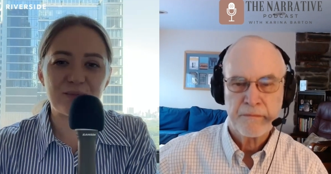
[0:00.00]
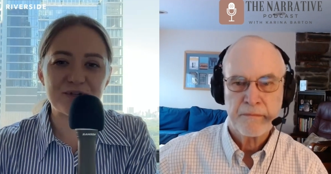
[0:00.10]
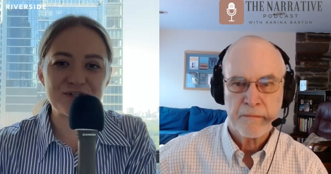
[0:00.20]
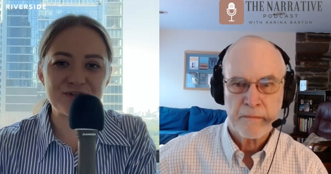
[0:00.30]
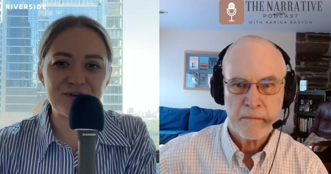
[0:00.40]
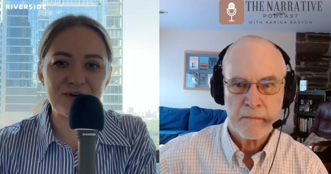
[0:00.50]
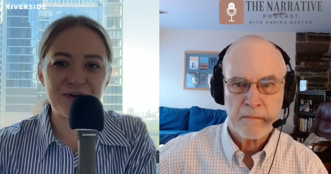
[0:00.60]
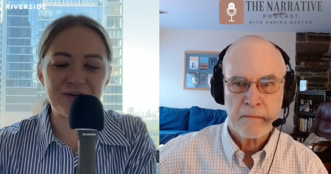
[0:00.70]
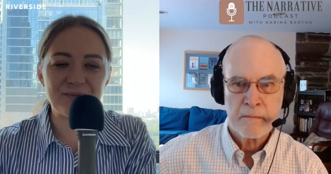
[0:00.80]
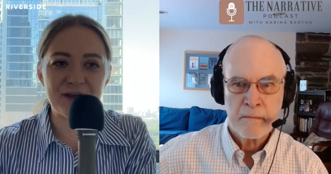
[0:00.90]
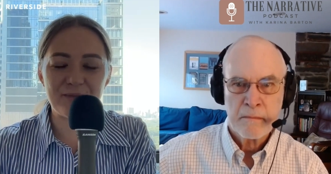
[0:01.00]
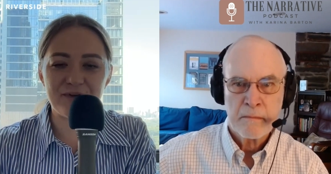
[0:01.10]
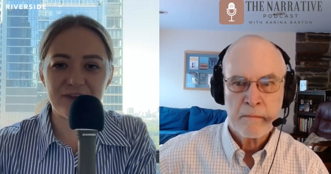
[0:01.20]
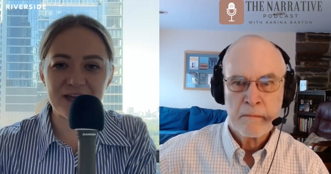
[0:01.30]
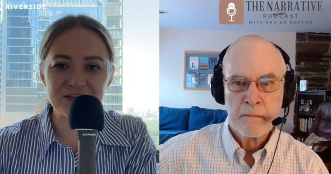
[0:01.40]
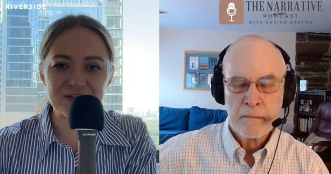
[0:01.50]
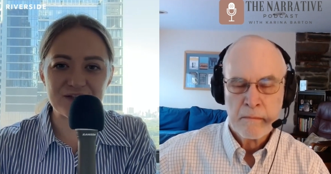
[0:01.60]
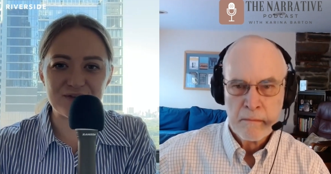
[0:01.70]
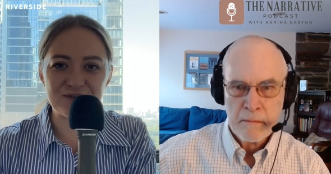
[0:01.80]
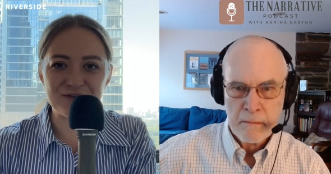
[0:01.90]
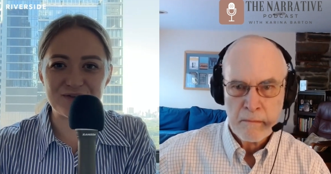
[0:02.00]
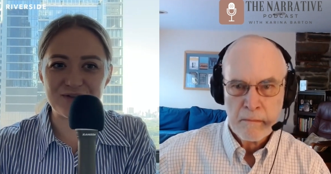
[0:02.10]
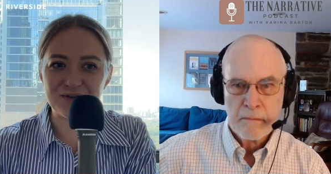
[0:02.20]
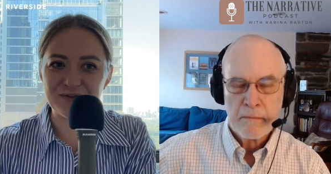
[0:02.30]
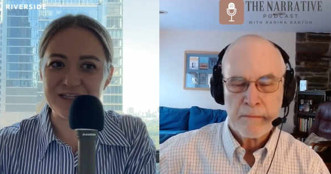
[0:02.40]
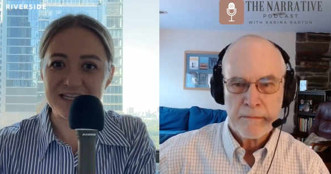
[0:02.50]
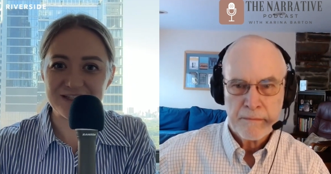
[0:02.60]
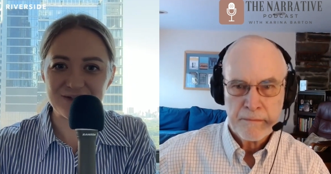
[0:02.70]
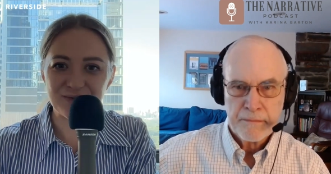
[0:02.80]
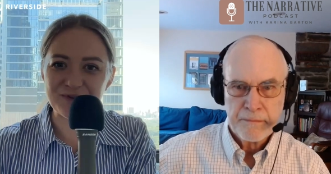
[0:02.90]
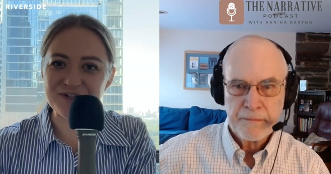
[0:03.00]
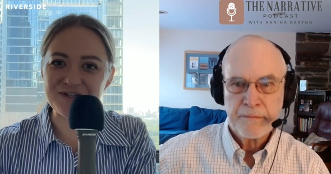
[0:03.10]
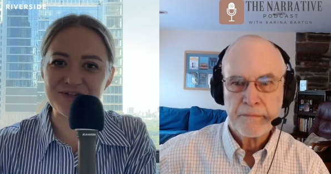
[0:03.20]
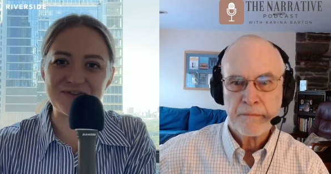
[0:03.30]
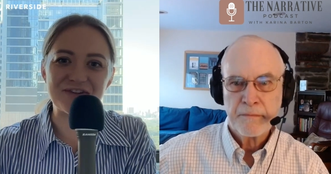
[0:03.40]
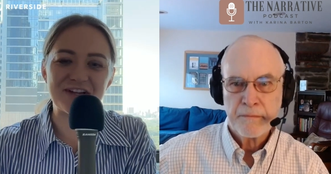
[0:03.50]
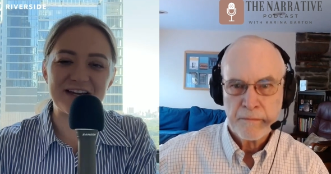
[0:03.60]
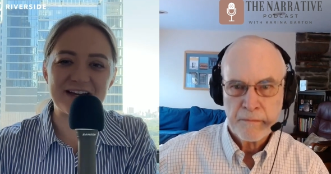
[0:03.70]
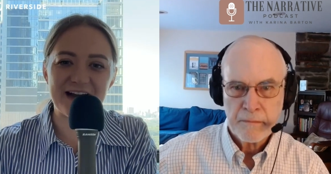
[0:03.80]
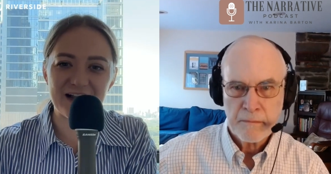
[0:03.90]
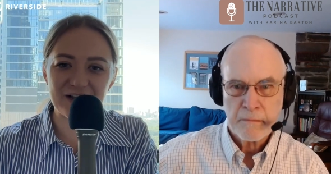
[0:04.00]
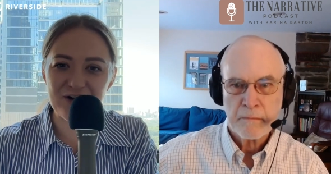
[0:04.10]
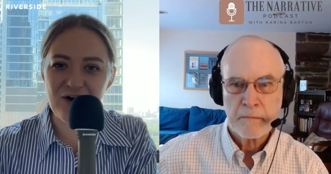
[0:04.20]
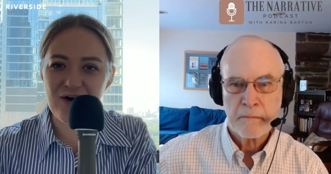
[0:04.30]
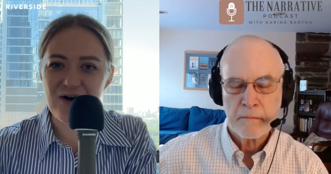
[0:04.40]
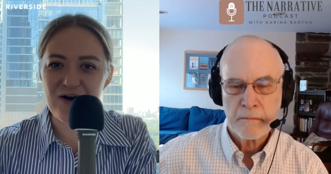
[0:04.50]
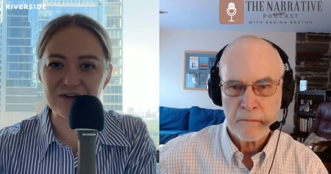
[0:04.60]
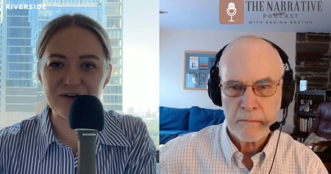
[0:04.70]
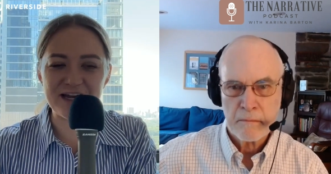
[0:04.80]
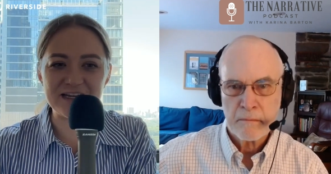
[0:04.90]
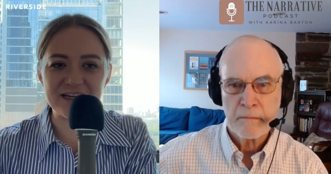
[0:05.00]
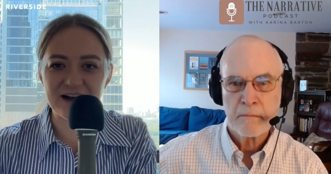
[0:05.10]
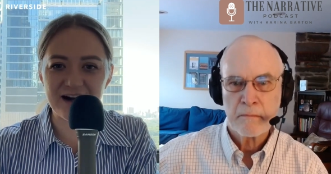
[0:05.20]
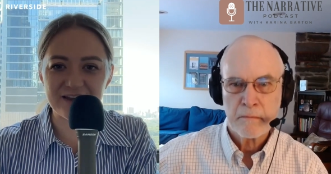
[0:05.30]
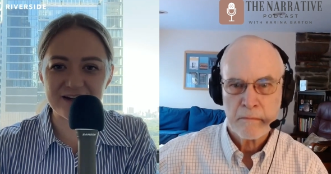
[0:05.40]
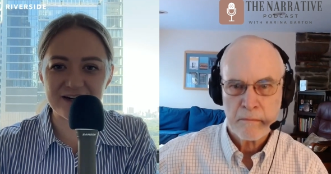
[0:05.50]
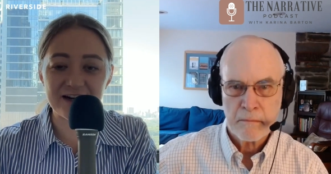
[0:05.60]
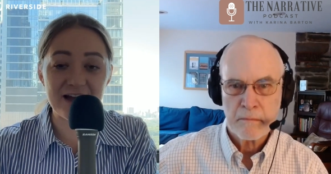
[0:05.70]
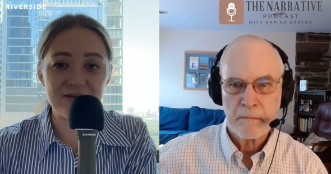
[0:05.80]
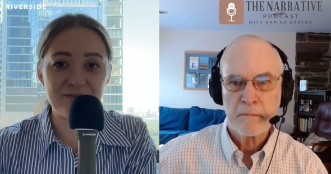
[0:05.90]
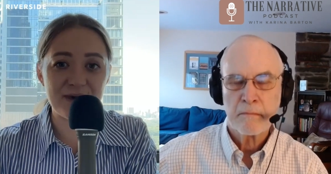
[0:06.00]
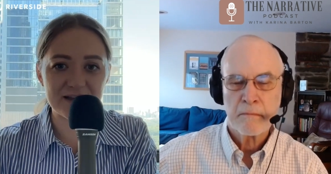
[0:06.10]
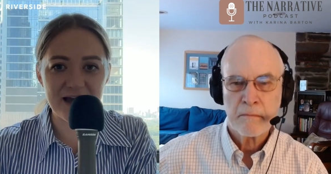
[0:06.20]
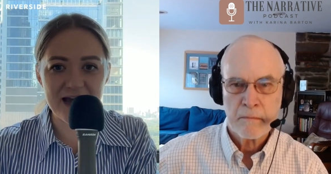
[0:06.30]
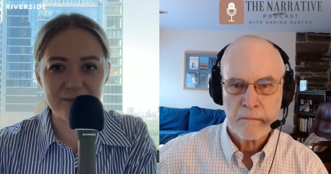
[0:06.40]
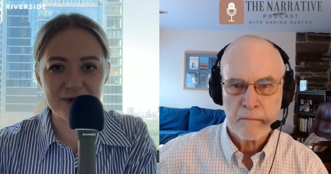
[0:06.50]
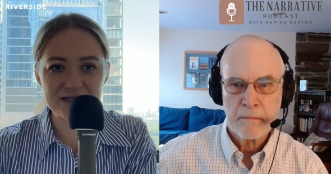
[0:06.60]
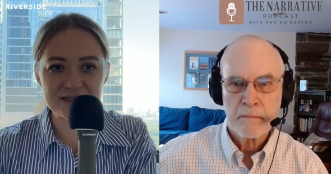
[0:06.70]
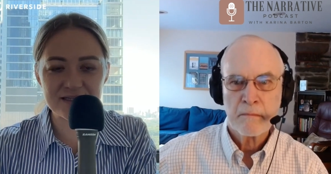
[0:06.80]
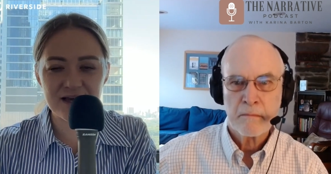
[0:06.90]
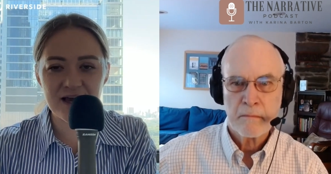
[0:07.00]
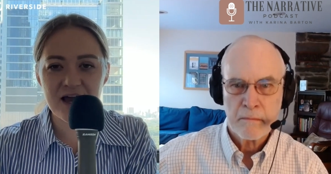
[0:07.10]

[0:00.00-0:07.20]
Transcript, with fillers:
Speaker 1: pursuing maybe things you don't need to pursue like alcohol or any other bad habits